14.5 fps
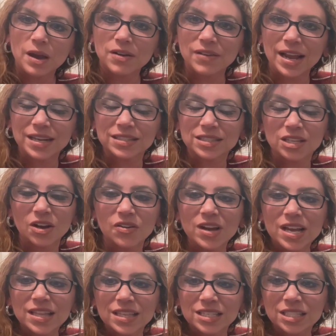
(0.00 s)
All right, so
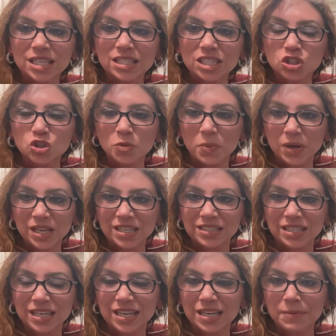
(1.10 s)
this is super
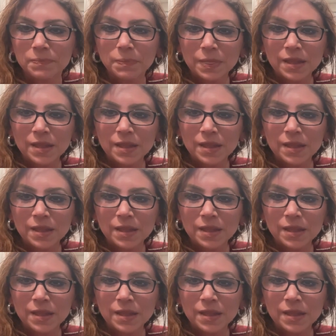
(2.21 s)
easy.